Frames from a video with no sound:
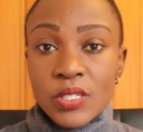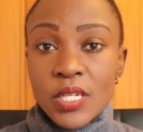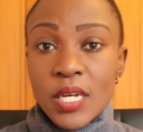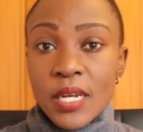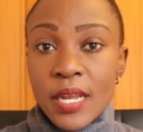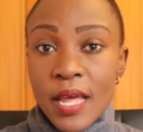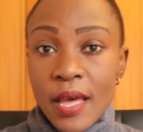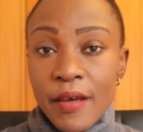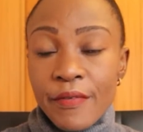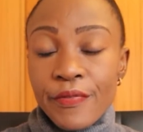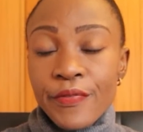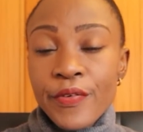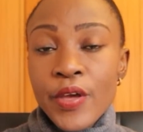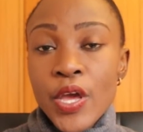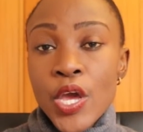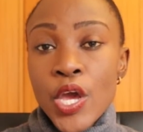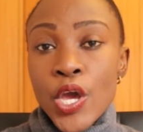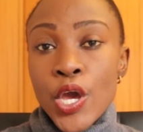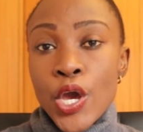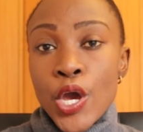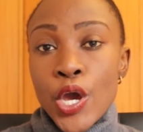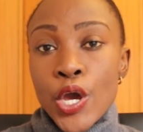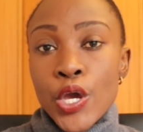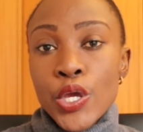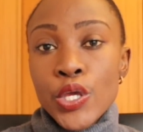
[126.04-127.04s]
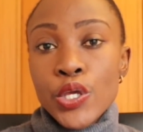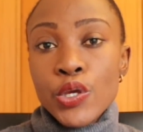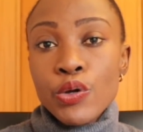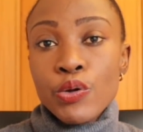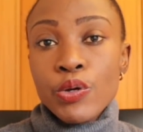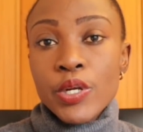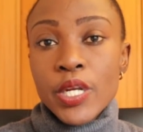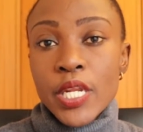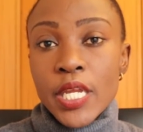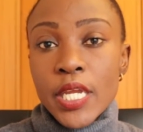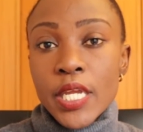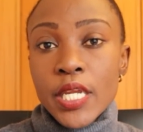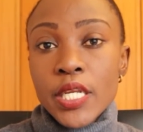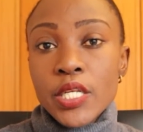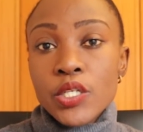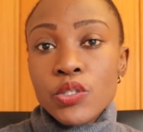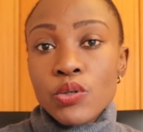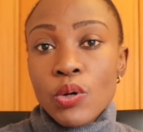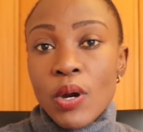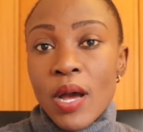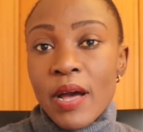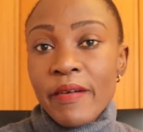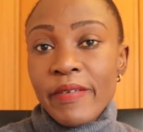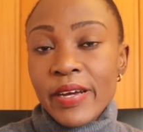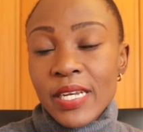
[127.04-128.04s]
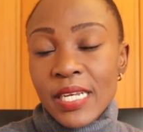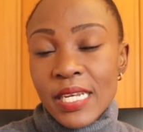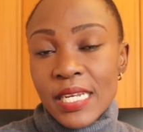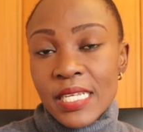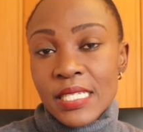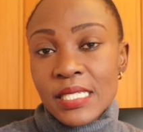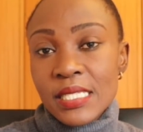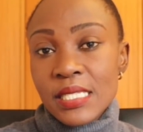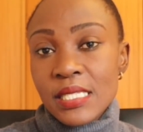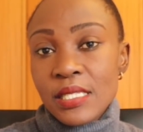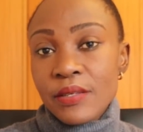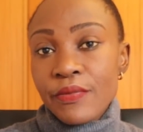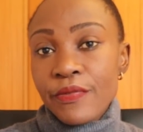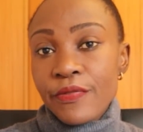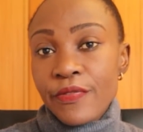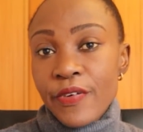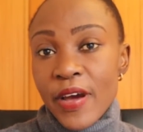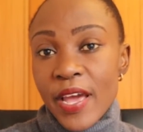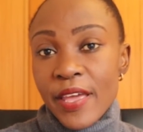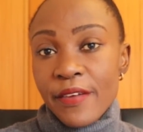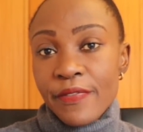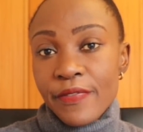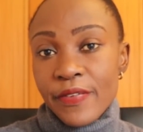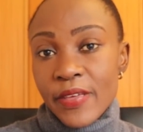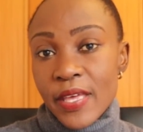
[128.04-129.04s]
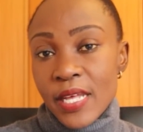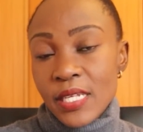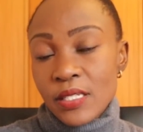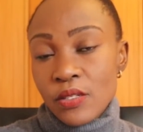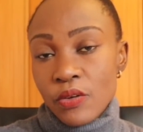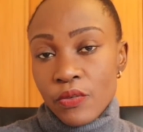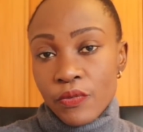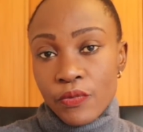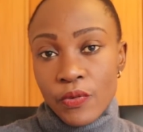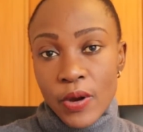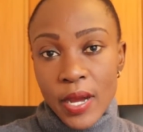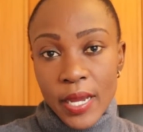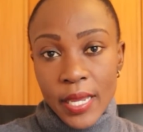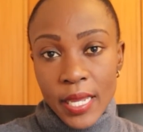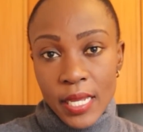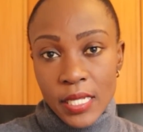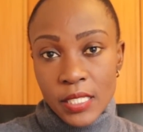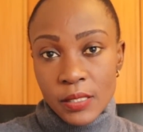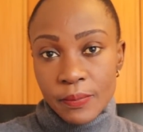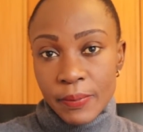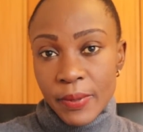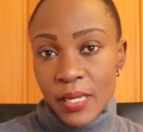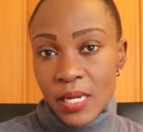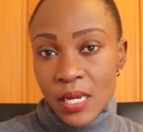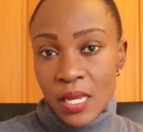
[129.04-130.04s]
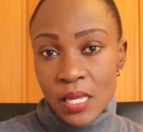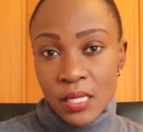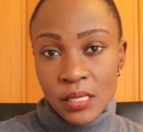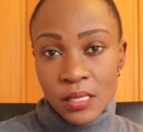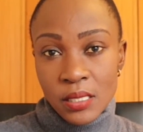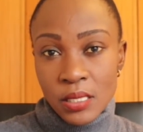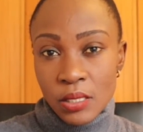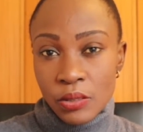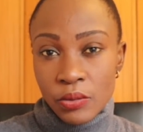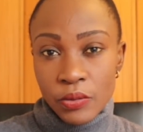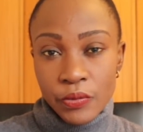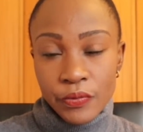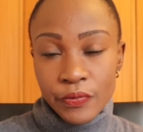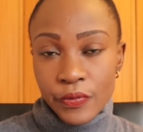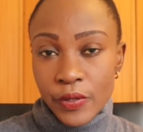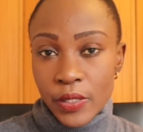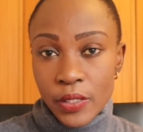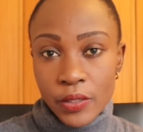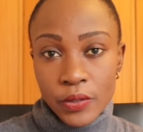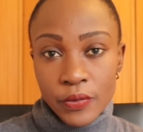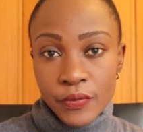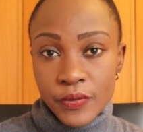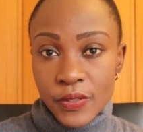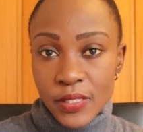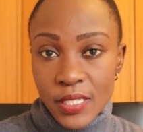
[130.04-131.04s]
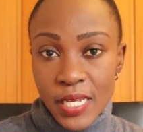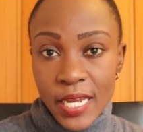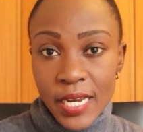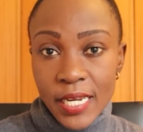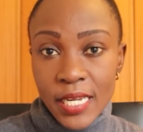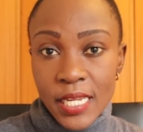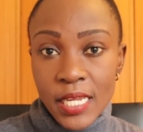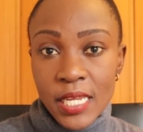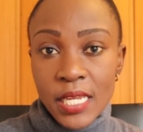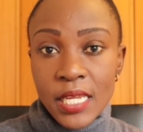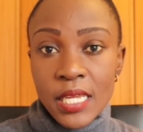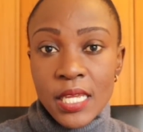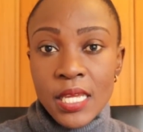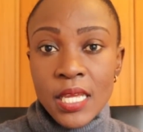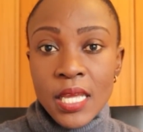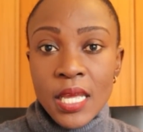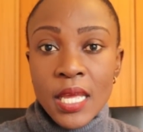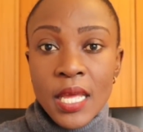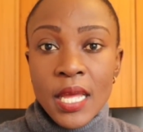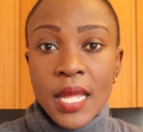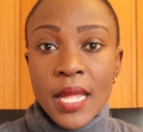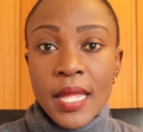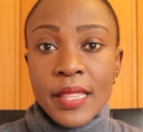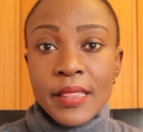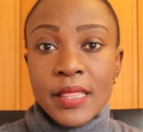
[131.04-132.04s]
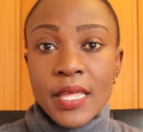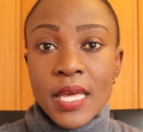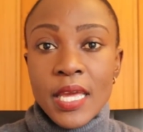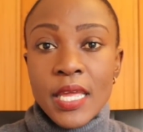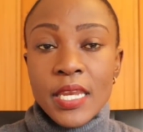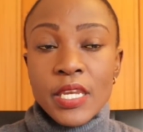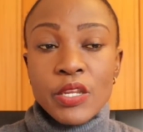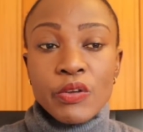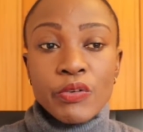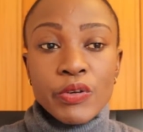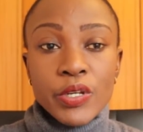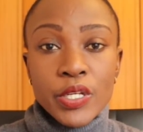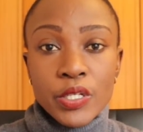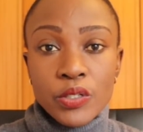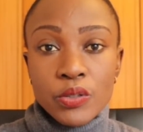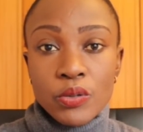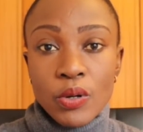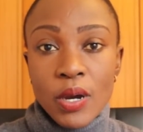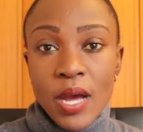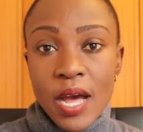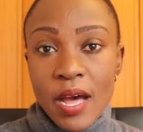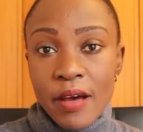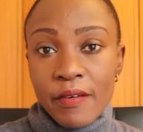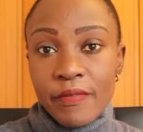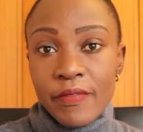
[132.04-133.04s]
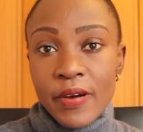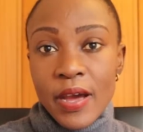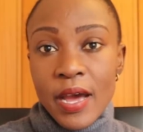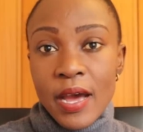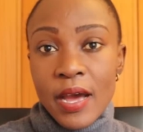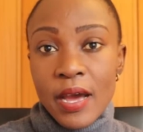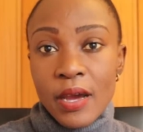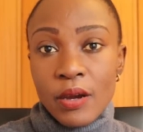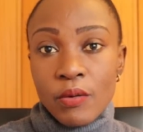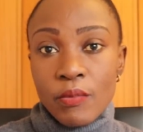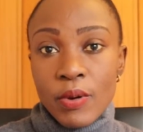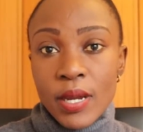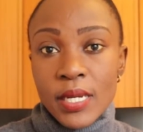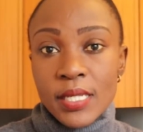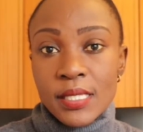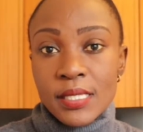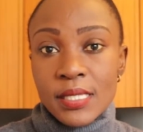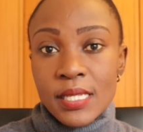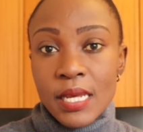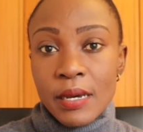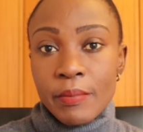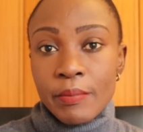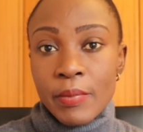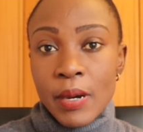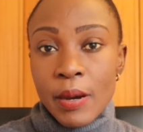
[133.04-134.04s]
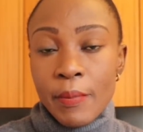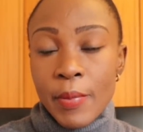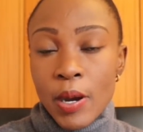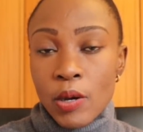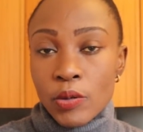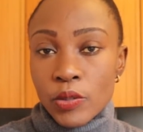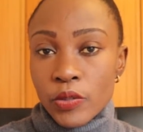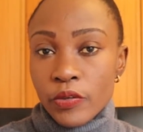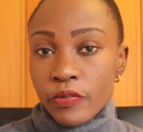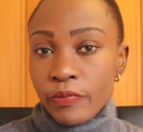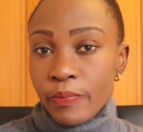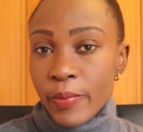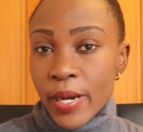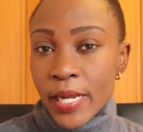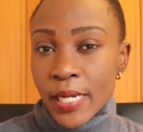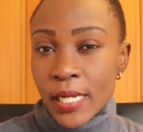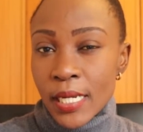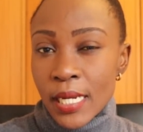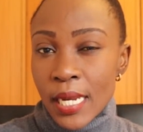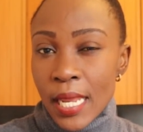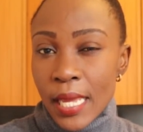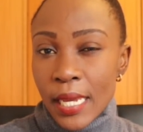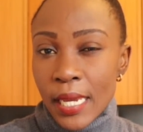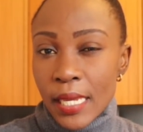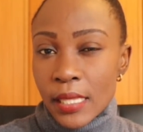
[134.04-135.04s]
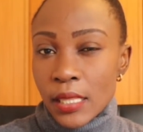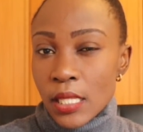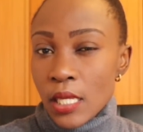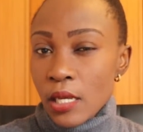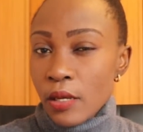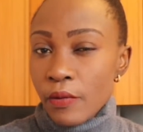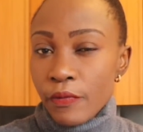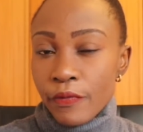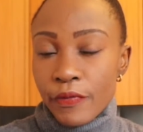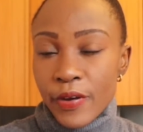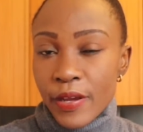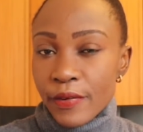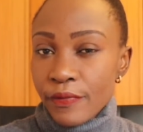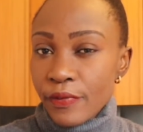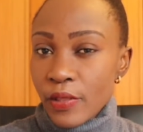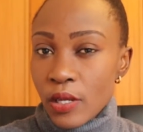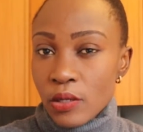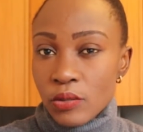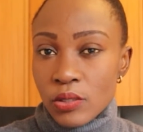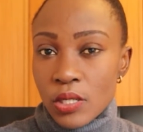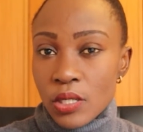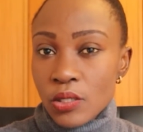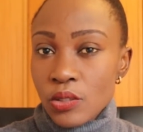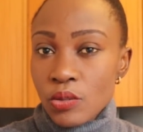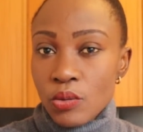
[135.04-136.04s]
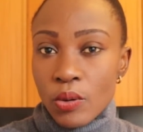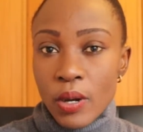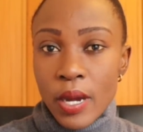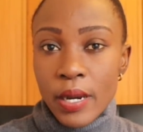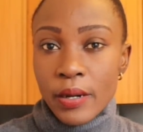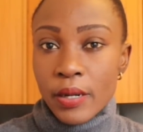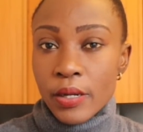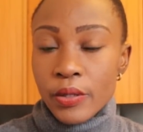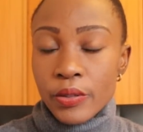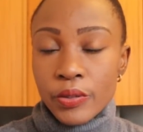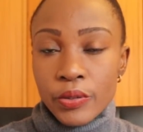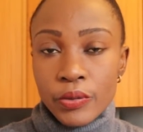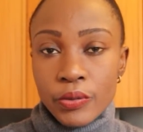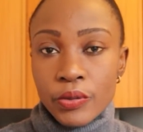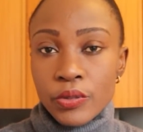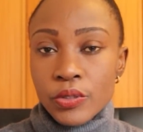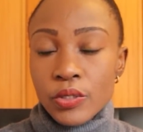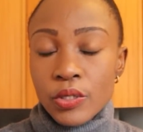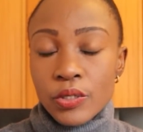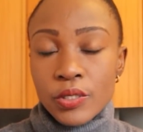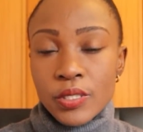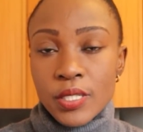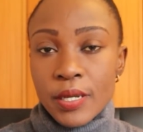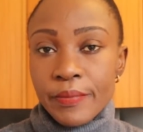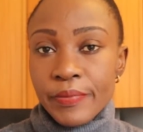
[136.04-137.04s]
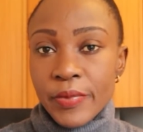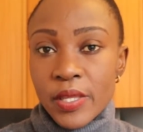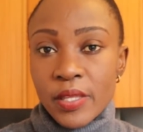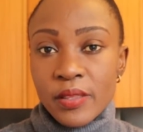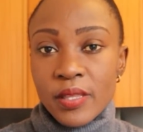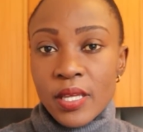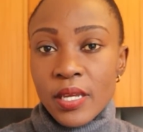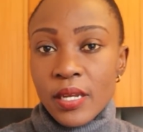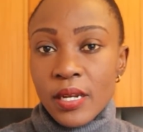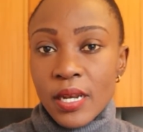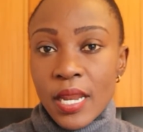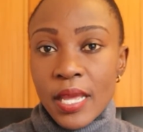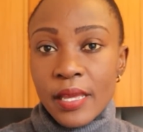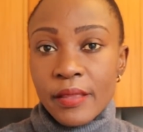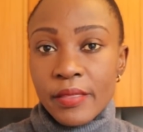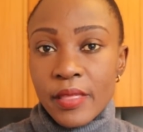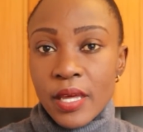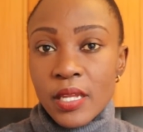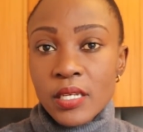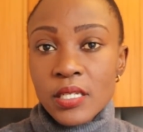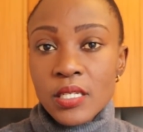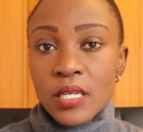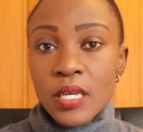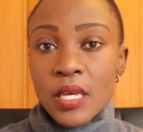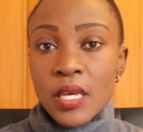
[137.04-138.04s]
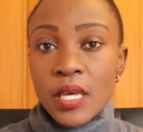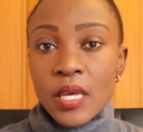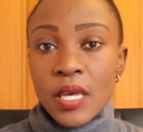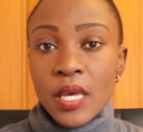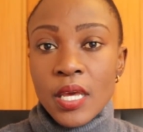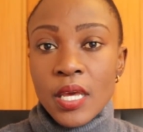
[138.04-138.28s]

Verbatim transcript: not enough you need to have at least five years of work experience in your field of study and then you need to have uh, quite some amount of money like I think 5,200 euros or something that, like that